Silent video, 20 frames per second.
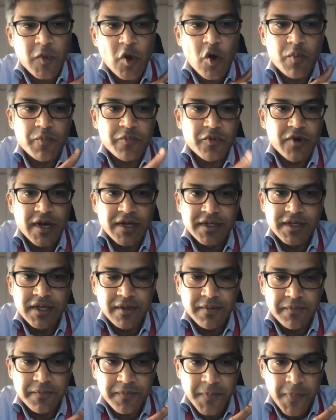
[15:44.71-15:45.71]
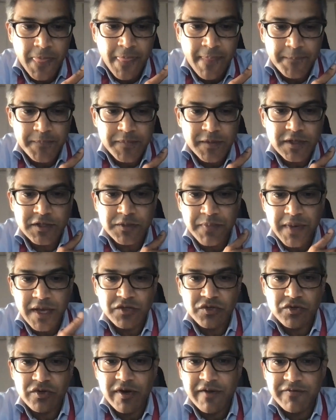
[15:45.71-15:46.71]
operating
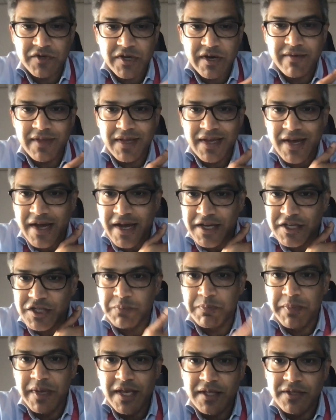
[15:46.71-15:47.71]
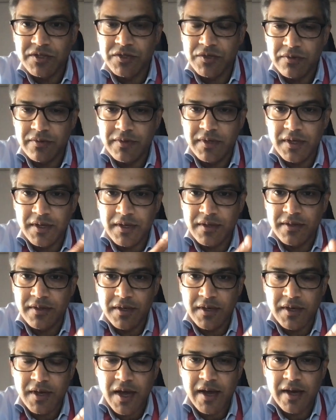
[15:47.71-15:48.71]
spacecraft traveling at high speeds through the
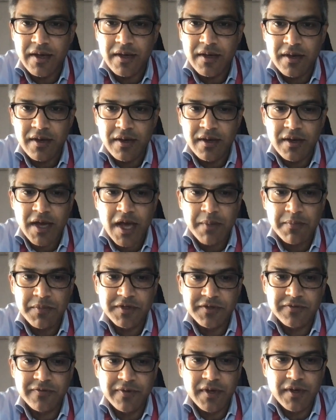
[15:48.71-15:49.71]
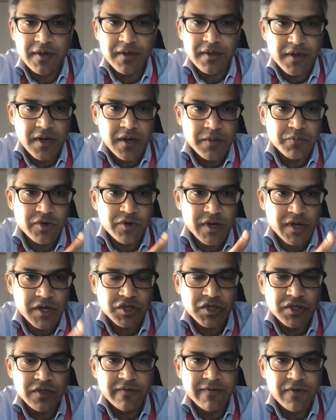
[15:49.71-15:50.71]
high atmosphere and
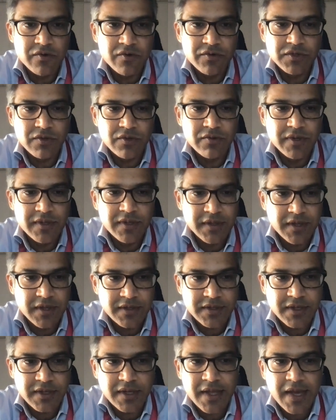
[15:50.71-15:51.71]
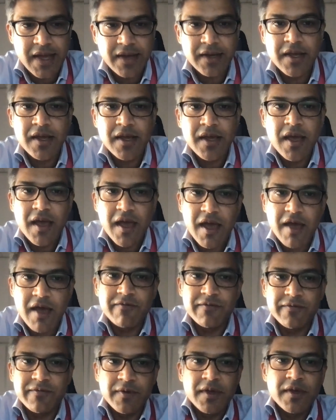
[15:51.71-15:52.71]
production of ozone and things like that,
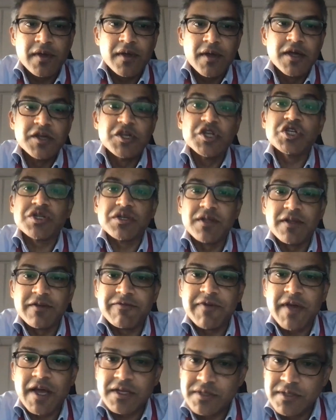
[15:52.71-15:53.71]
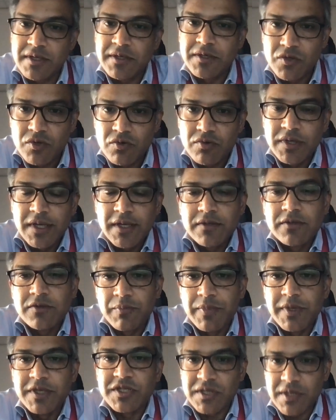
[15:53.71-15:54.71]
have additional effects that do need
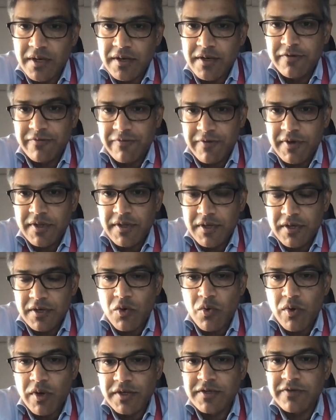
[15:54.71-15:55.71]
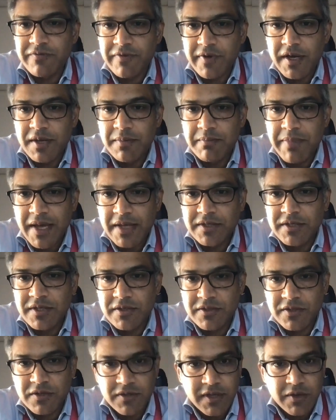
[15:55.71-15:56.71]
to be studied further and quantified
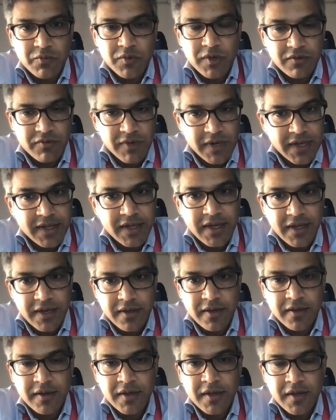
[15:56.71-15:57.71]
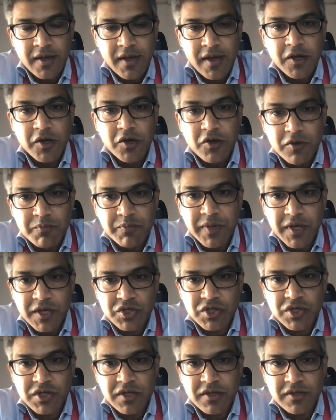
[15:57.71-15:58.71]
better, so that we really get a good
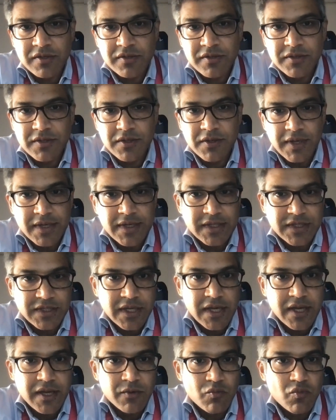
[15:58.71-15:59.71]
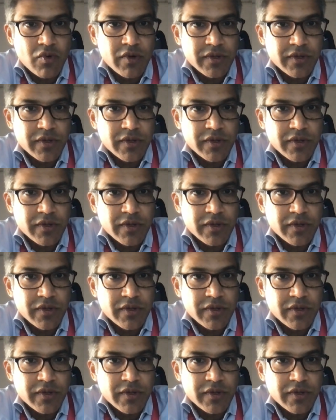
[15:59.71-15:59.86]
picture to understand